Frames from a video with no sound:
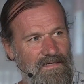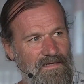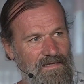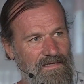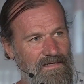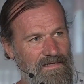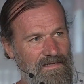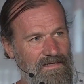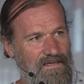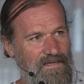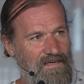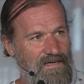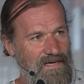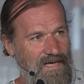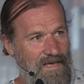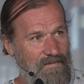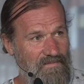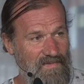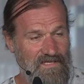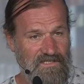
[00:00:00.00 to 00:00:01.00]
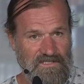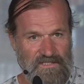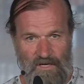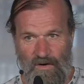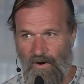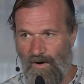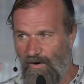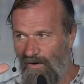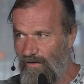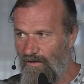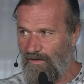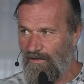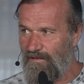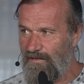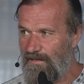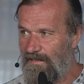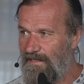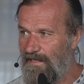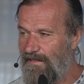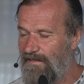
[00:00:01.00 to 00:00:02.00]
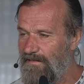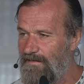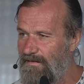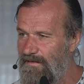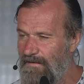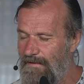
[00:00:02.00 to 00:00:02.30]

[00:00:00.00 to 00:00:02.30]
I missed the hole and